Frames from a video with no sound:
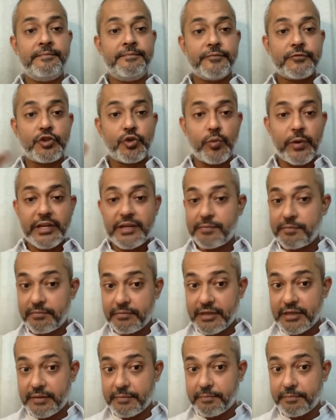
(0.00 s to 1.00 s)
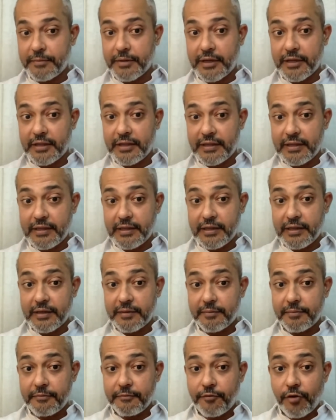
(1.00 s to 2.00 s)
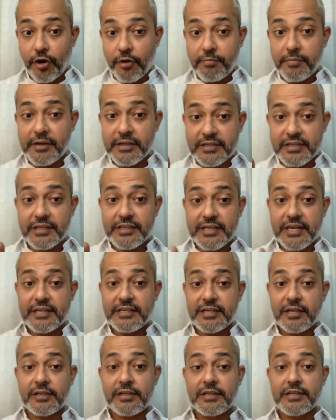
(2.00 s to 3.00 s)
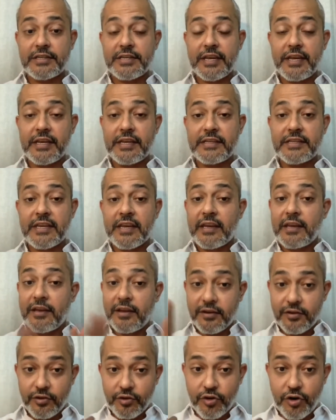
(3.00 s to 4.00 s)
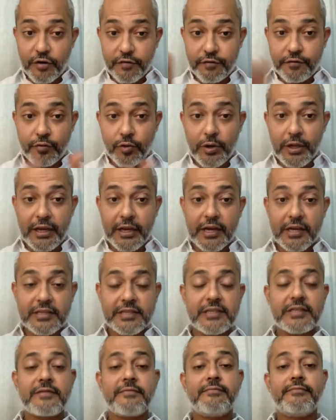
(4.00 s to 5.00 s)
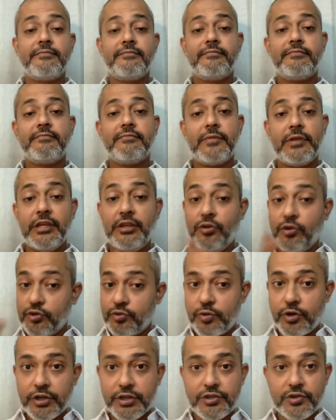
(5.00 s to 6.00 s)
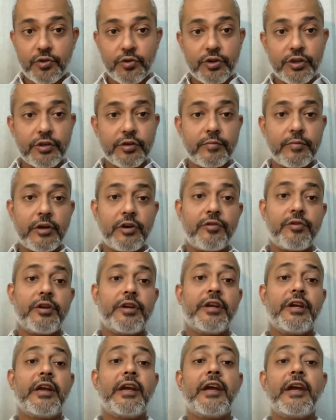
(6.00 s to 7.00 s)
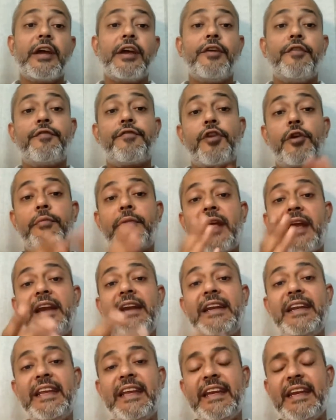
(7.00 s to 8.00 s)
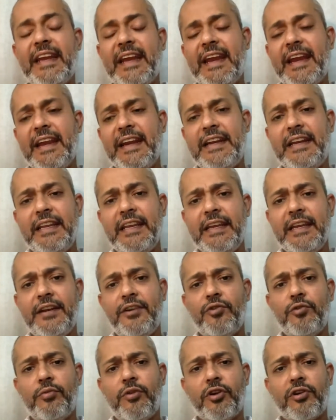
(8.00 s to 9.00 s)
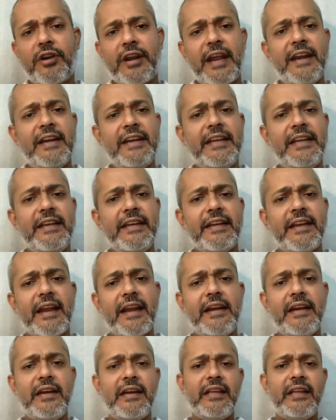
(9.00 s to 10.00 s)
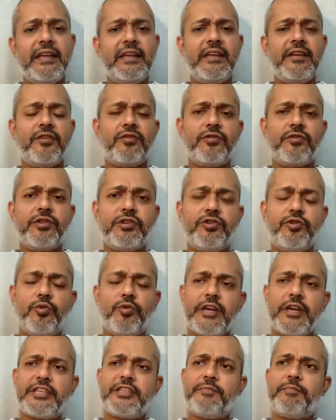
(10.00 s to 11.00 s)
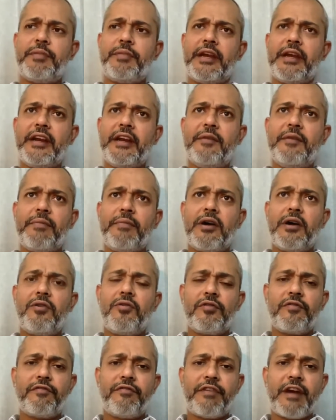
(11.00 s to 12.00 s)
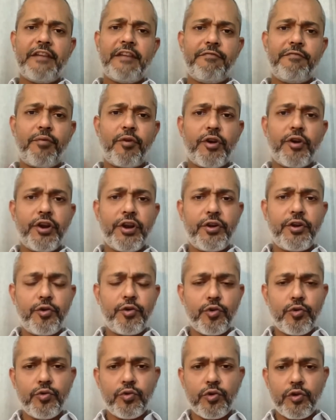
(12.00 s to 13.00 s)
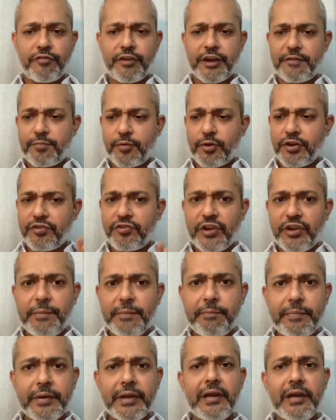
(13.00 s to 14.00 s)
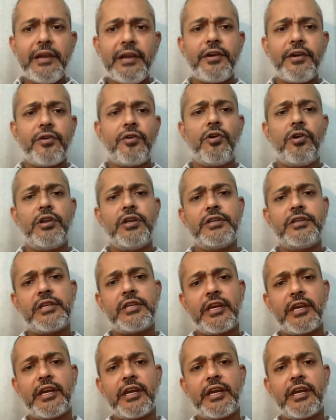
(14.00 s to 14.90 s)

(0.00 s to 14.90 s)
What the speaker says: So when the foreign minister Jaishankar says, "You're not fooling us," he knows what he's talking about. From 1980 to about 1990, the US paid about 5.2 or $5.3 billion to